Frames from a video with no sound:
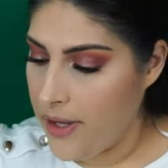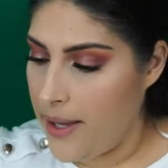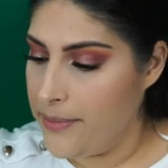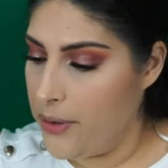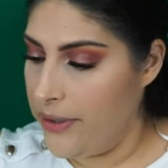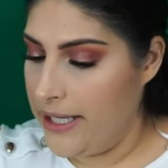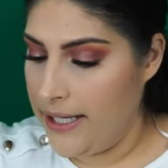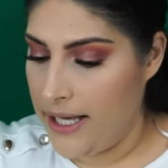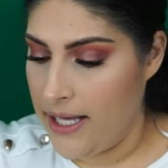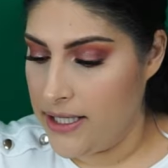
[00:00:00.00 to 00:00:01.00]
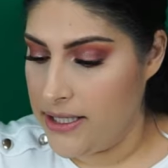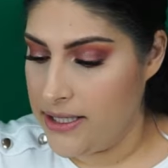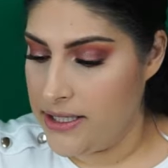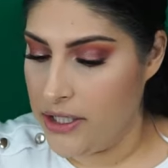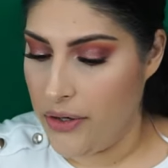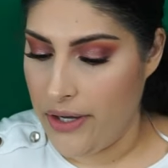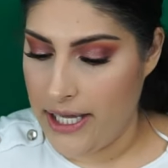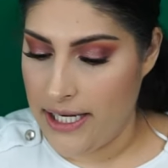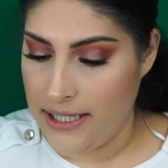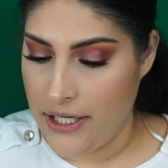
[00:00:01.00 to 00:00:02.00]
I'm going to go
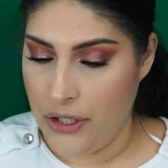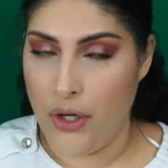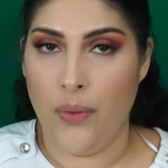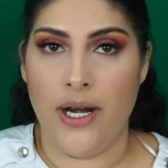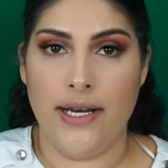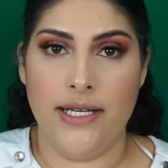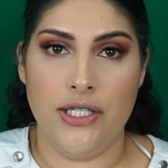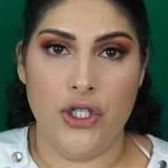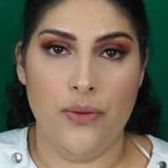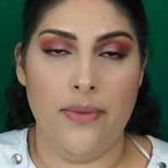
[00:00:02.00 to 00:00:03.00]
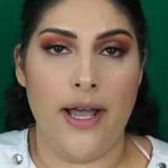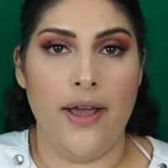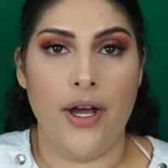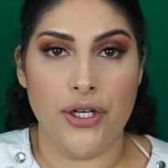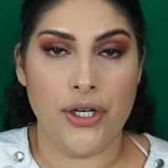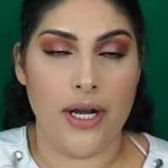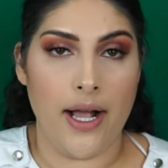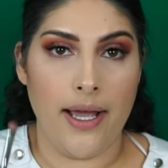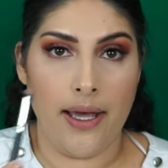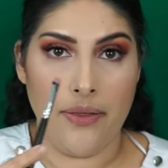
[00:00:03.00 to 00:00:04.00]
ahead and let you know what I did to my under
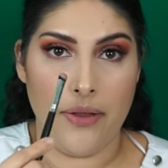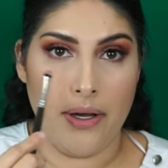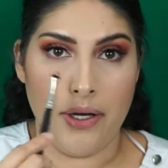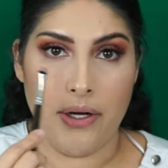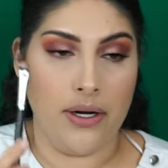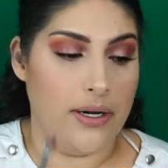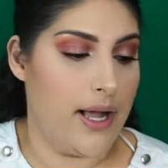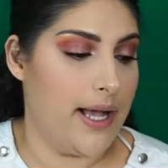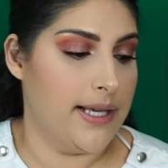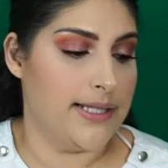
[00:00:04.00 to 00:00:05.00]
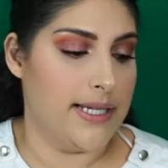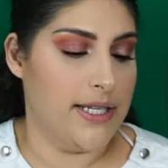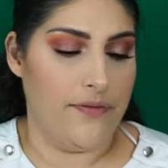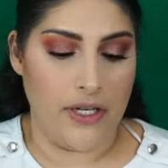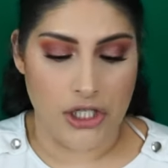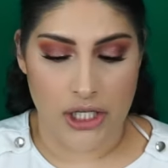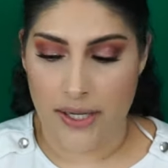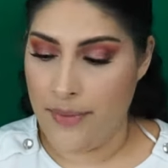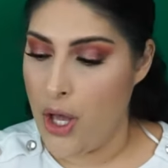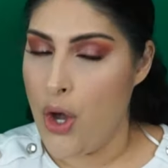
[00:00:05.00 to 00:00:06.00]
eye, the under eye, because I did finish it
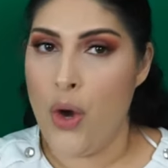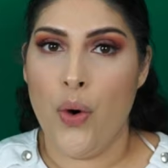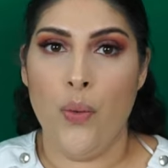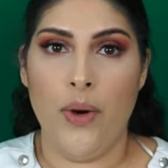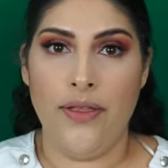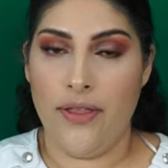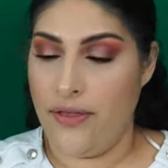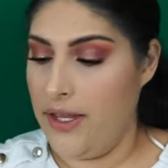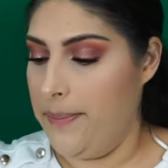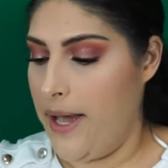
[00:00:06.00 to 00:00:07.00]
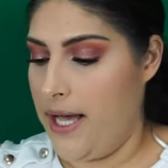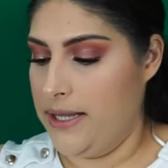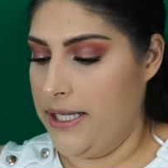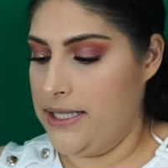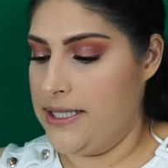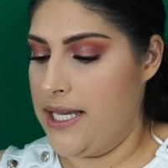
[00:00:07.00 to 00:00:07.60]
up with the palette.